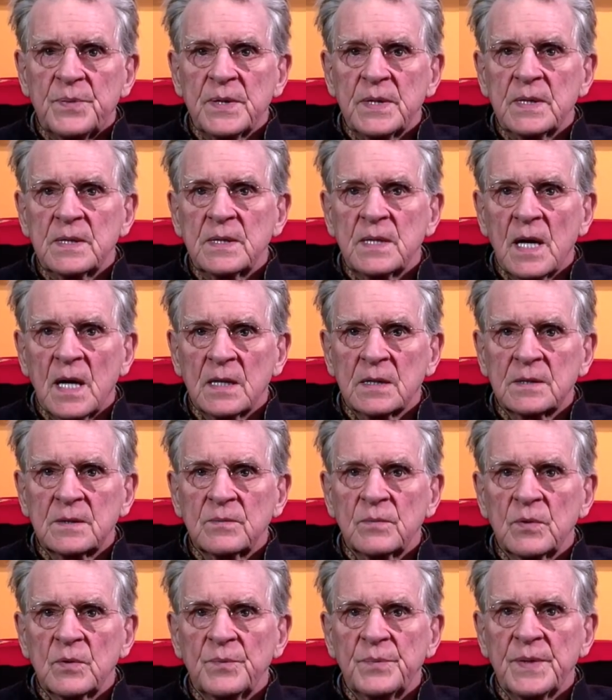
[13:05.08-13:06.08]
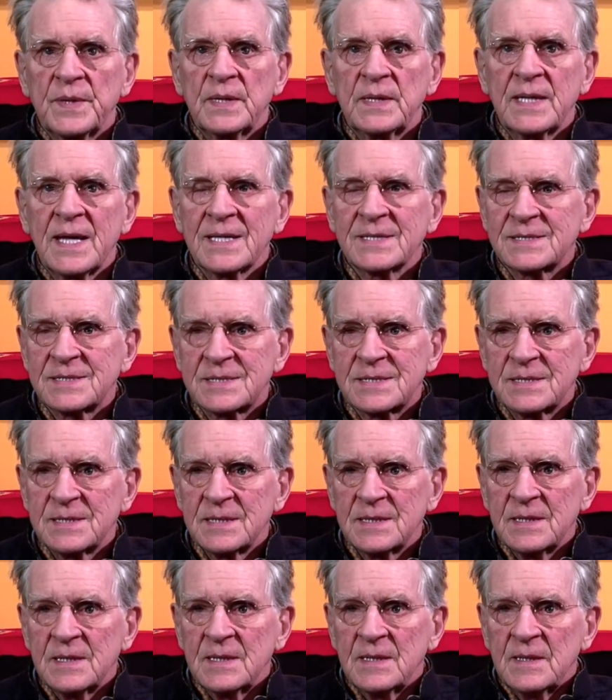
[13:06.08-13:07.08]
be not will be less
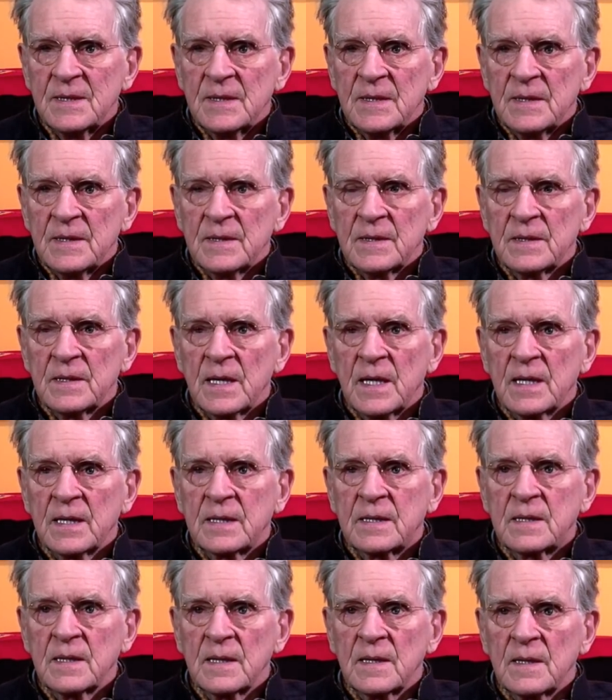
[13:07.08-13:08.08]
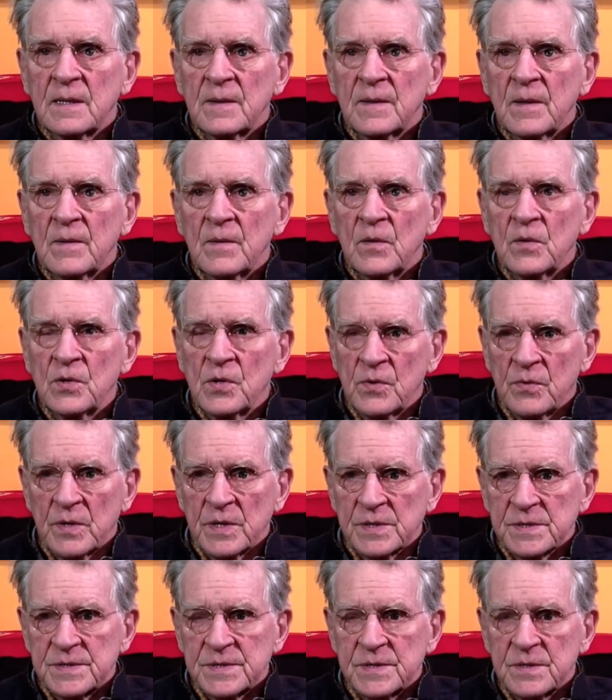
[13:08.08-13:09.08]
like uh,
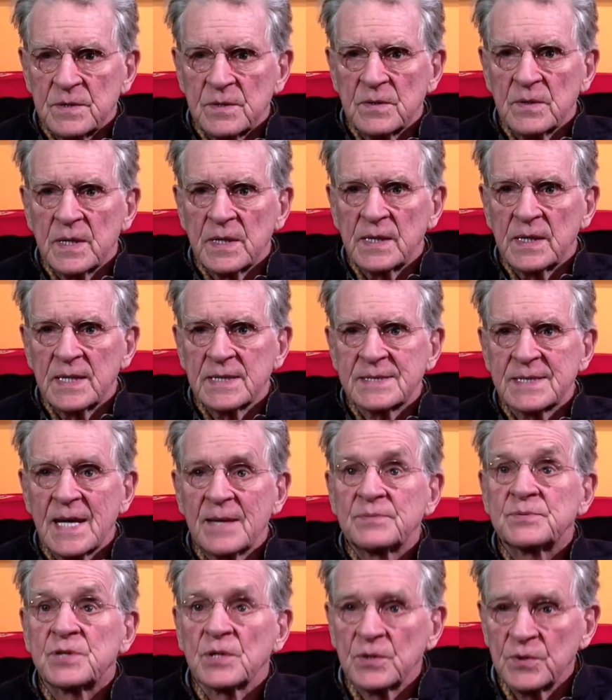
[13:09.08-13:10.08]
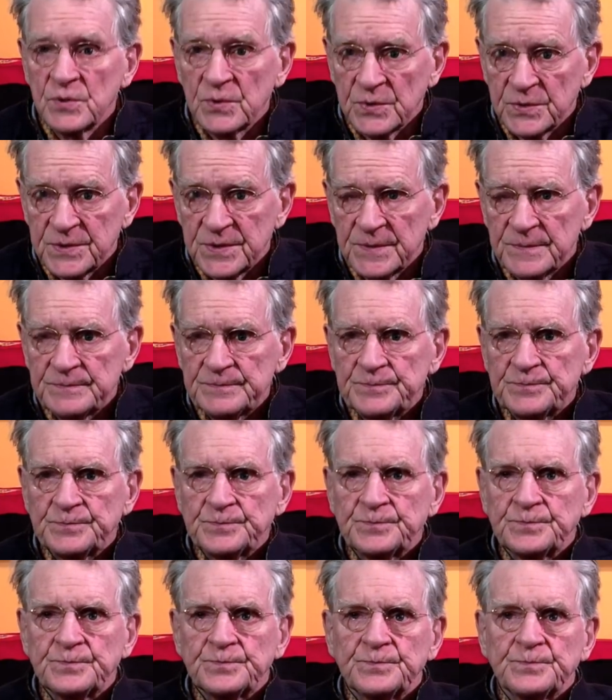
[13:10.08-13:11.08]
onerous, you know, and less absolute.
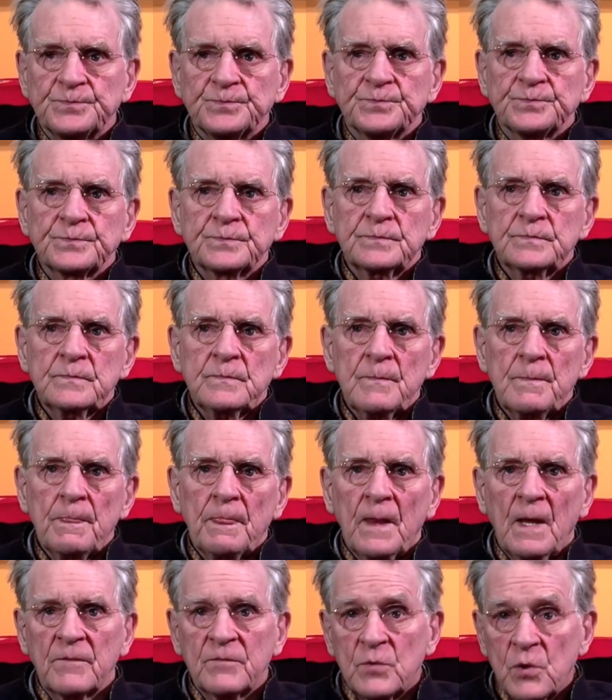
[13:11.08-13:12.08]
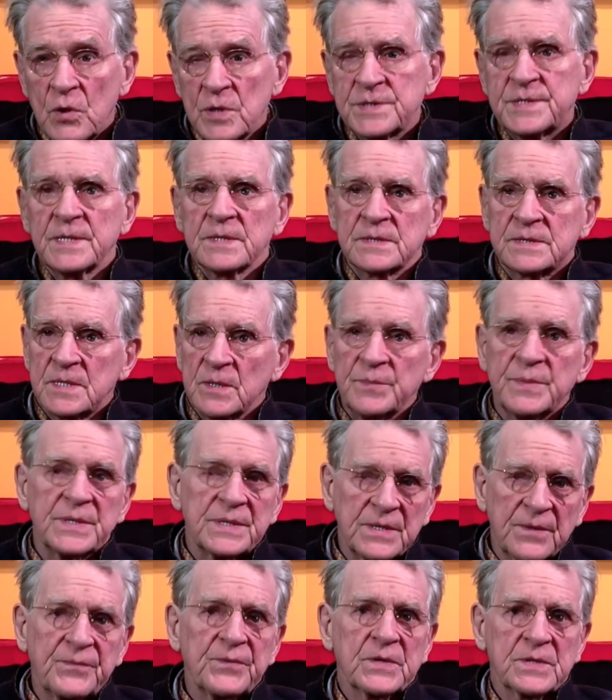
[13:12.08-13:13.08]
Of course, there'll still be
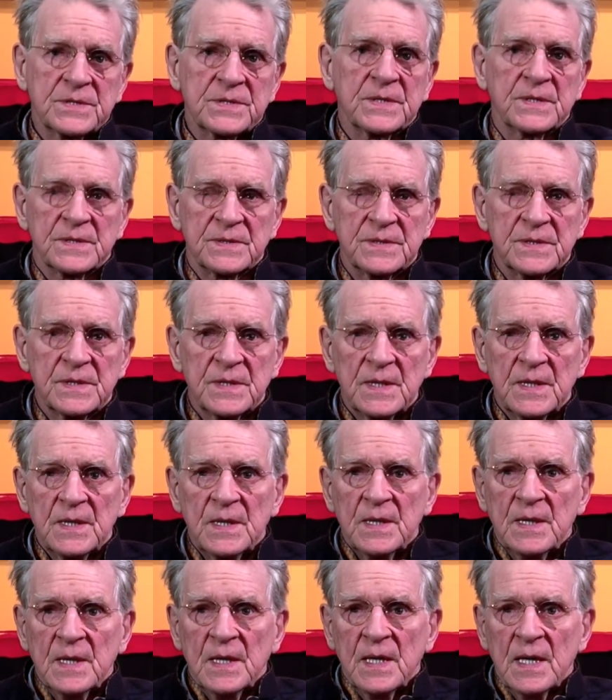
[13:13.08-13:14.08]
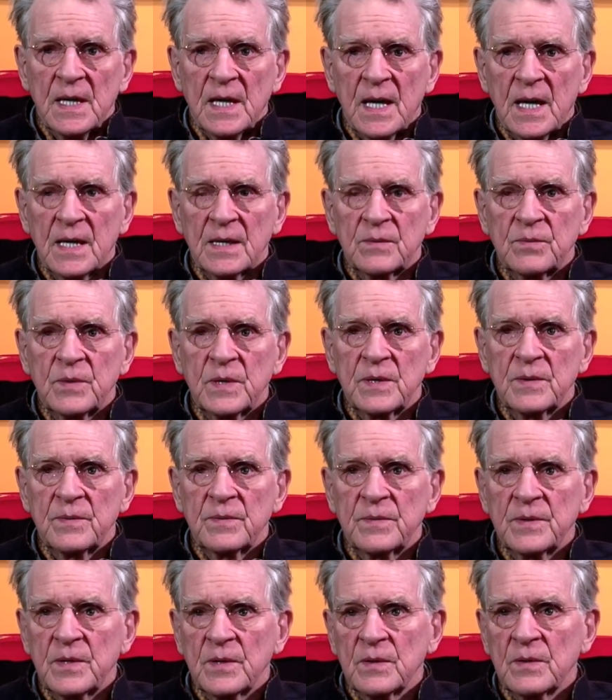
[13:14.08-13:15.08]
differences, and we,
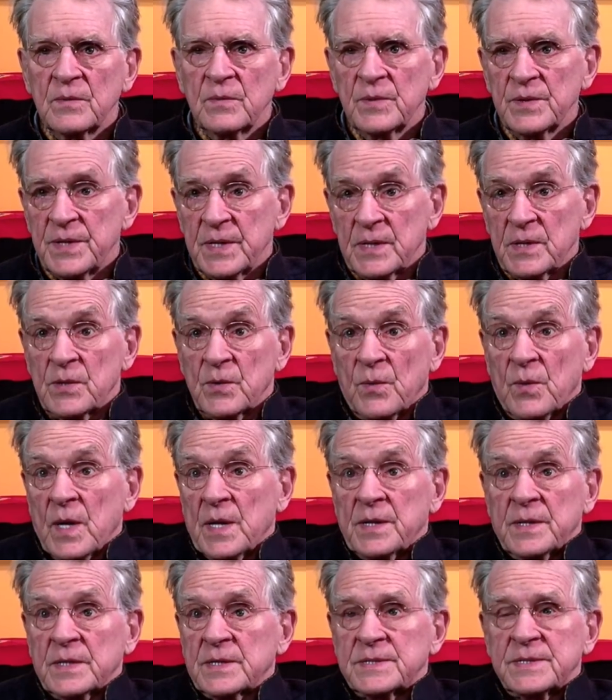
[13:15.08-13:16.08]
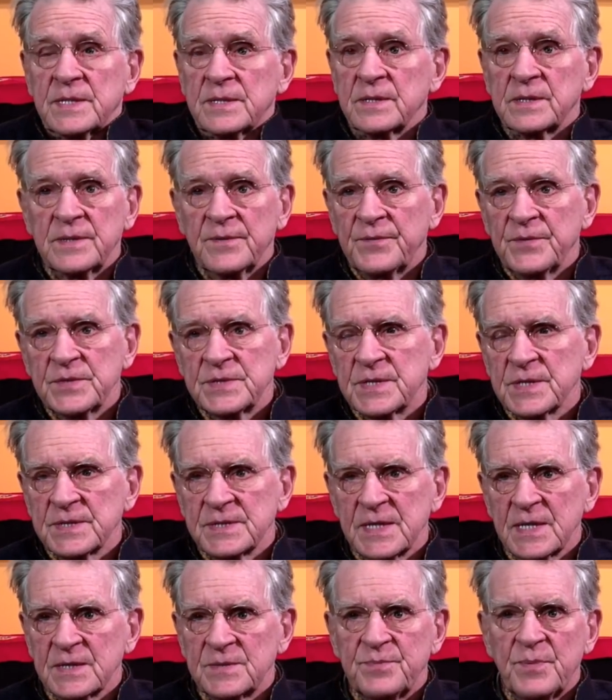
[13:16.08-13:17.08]
you know, within the oneness there are
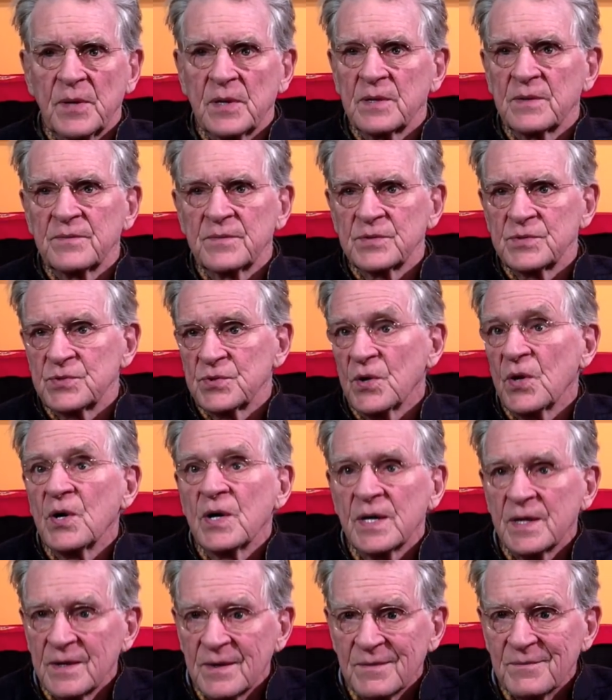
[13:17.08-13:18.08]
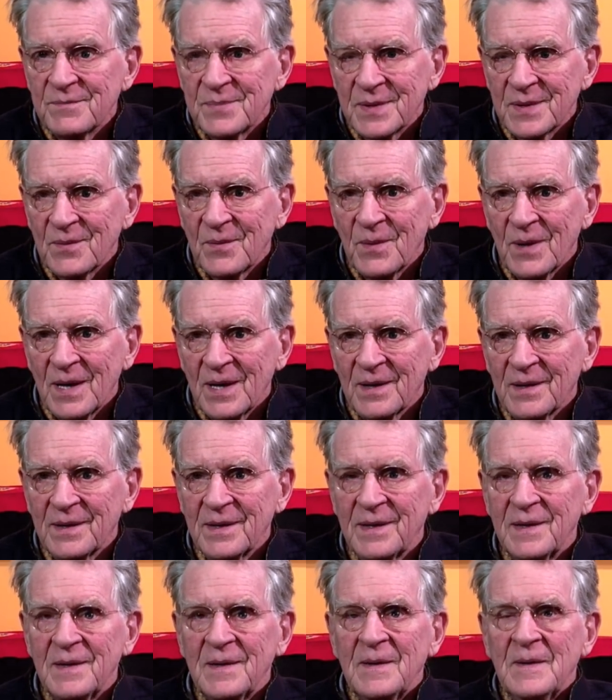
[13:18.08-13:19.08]
differences. That's part of the joy of being one.